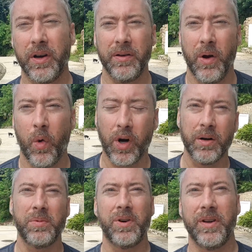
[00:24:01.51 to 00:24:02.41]

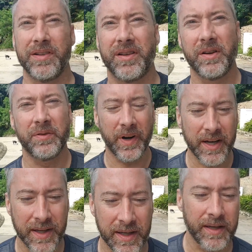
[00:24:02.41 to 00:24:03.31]
horrible, and I started
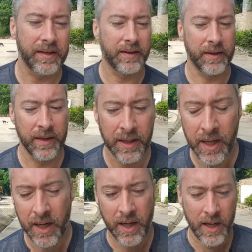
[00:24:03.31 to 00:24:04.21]
drinking, and
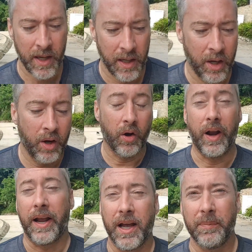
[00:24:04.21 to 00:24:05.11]

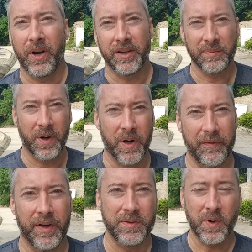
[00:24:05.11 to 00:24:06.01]
and I got married to my
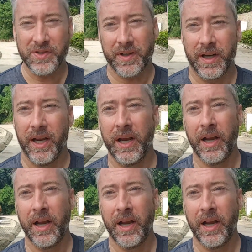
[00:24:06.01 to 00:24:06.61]
wife, and it was mostly,